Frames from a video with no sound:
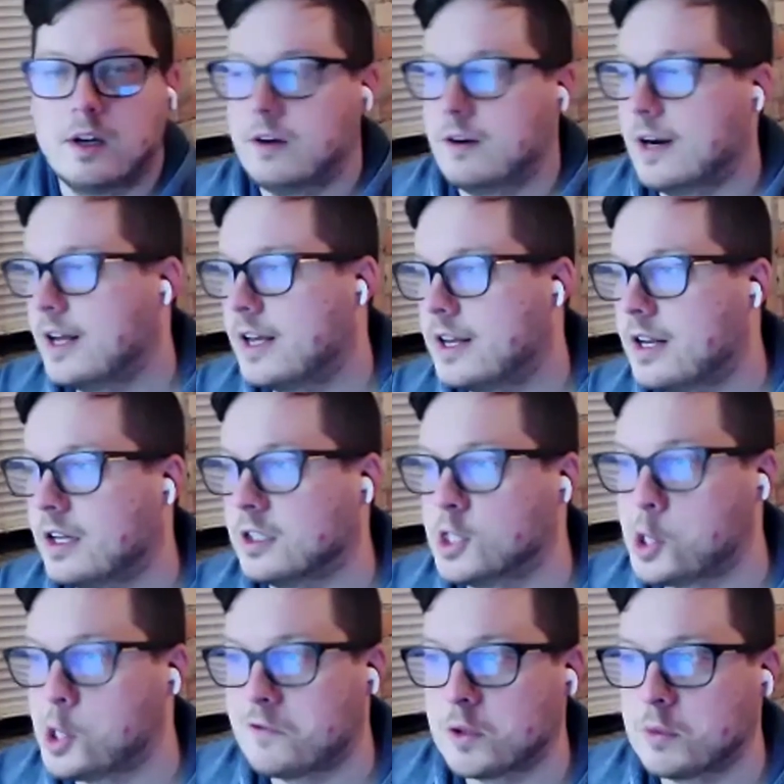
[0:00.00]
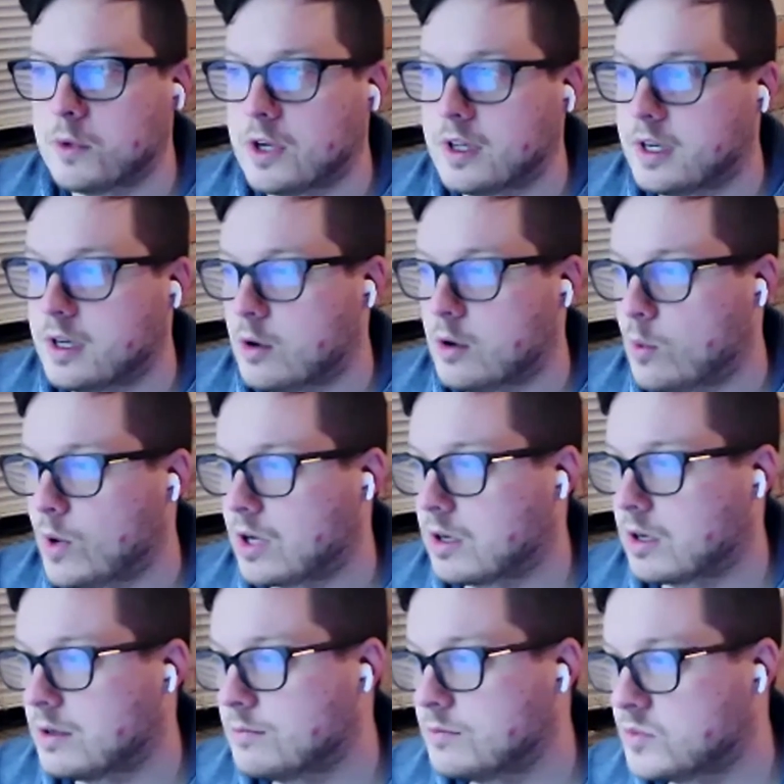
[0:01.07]
All right. Hello, everyone.
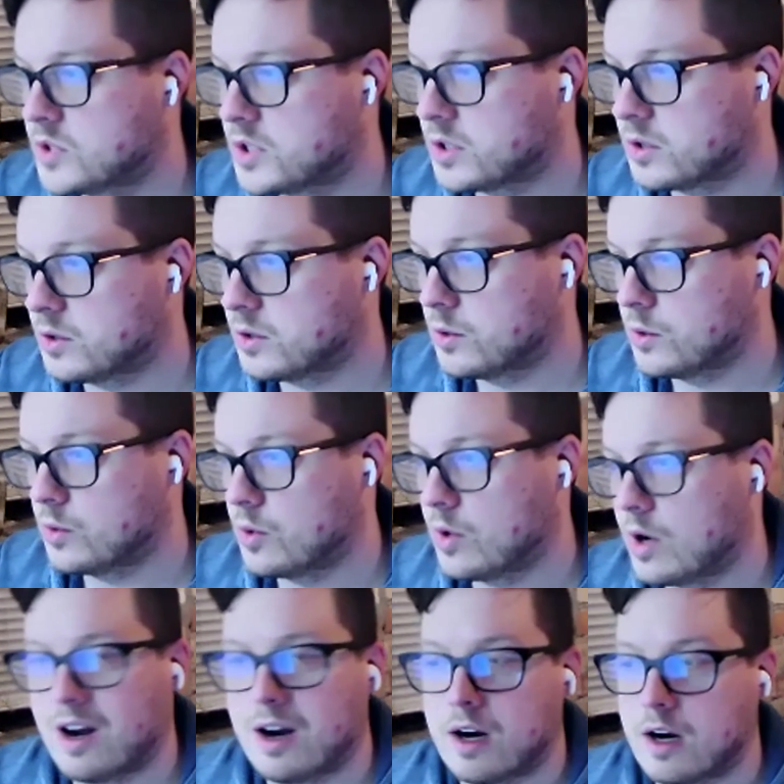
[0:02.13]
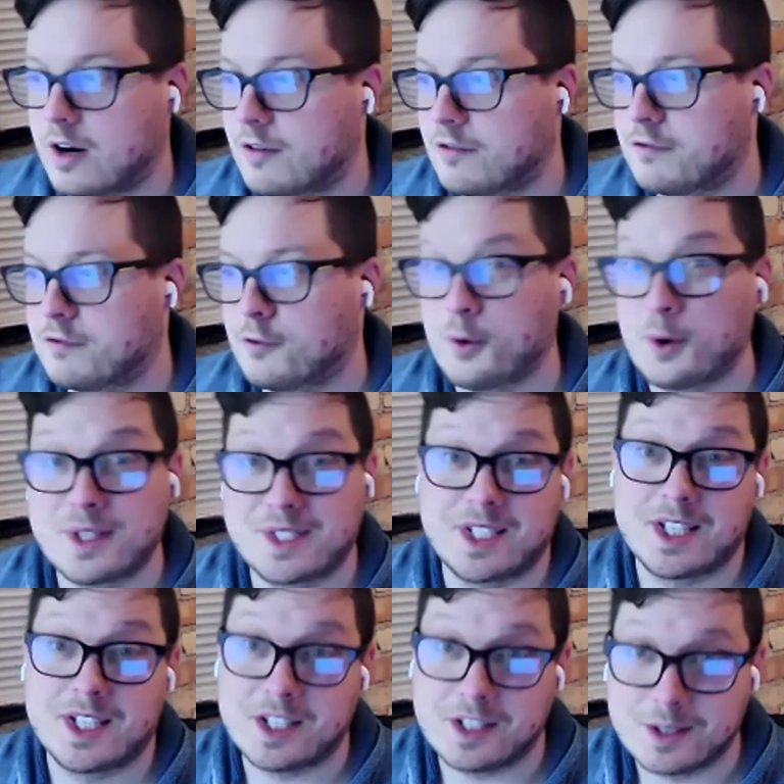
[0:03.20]
Welcome to our
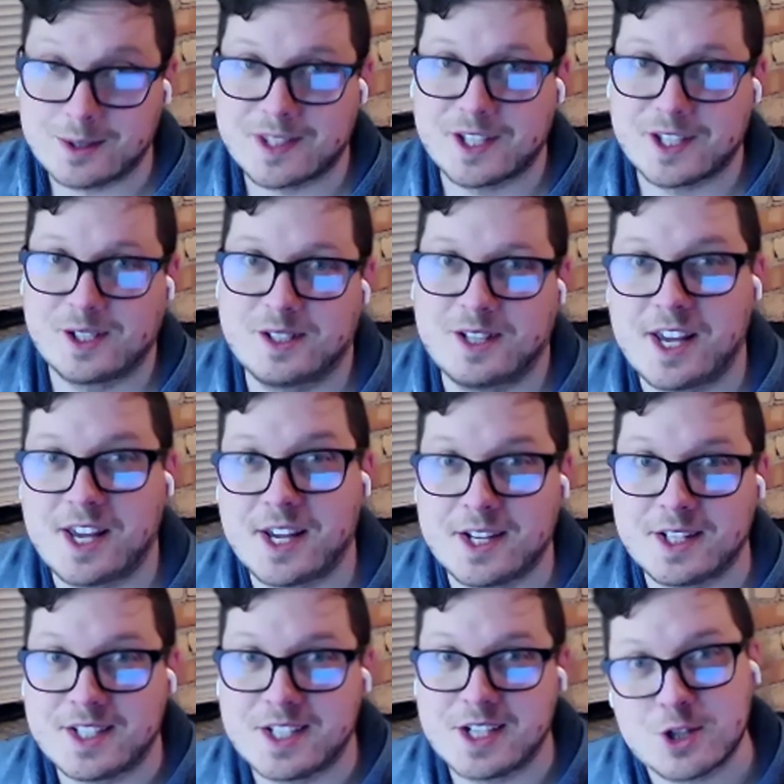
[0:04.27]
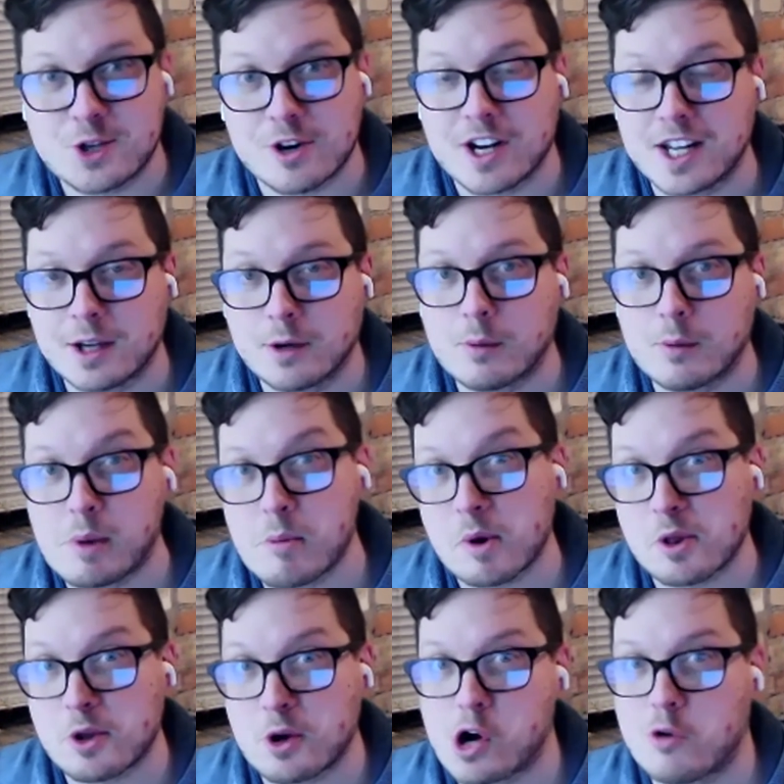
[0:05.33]
14th AET training. Remember,
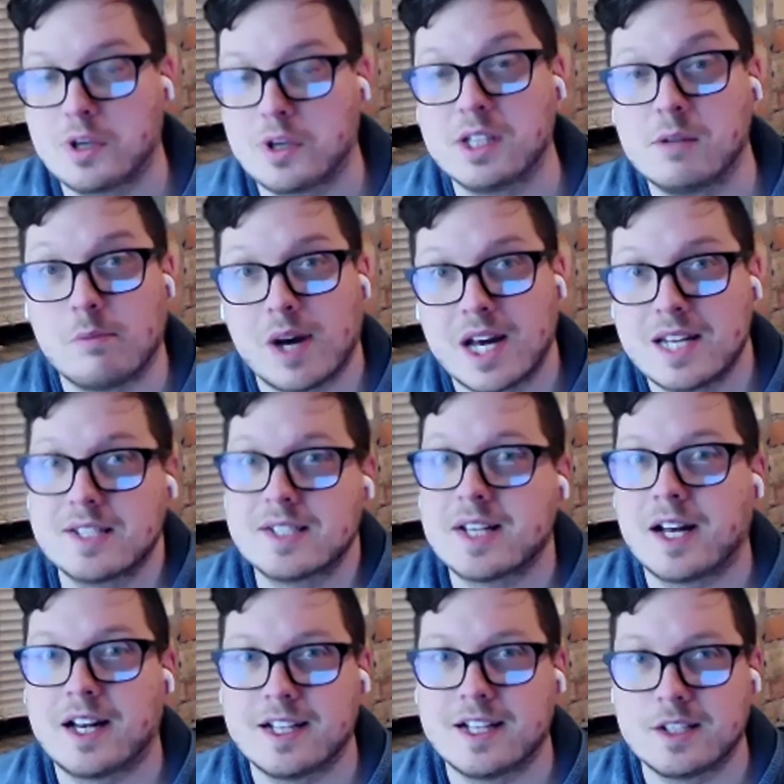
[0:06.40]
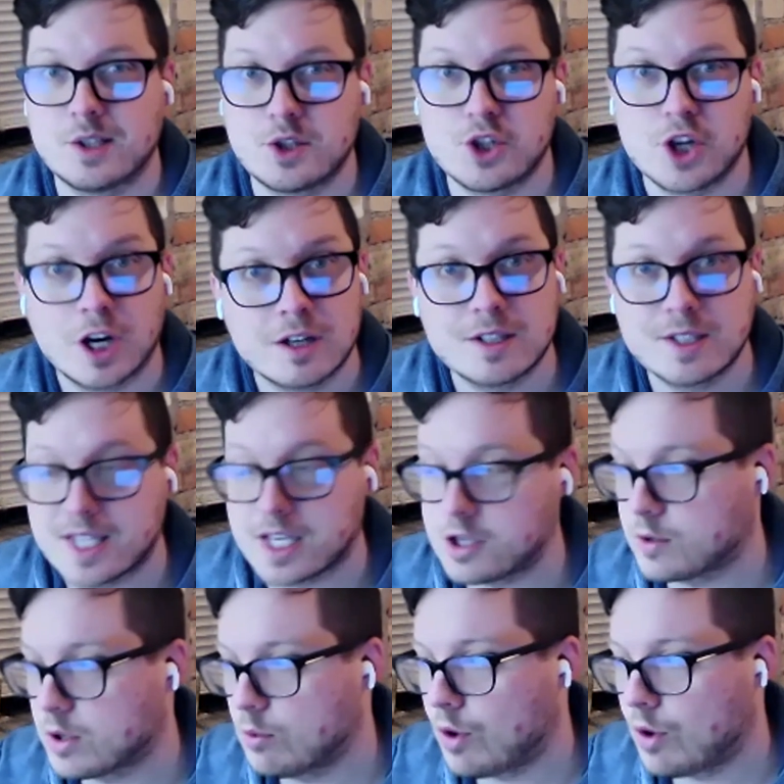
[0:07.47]
they're all really bite-sized chunks that
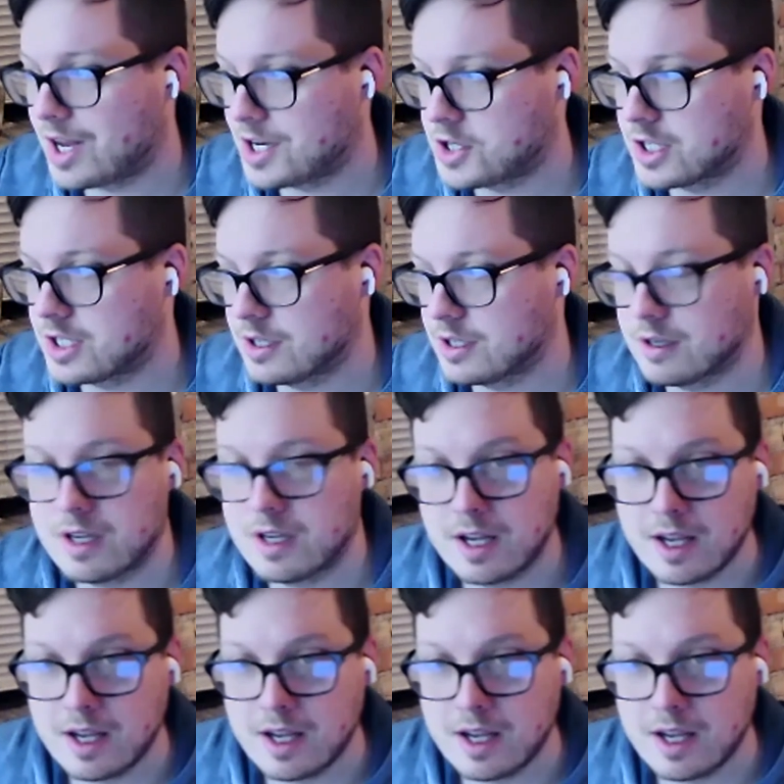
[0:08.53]
you can watch in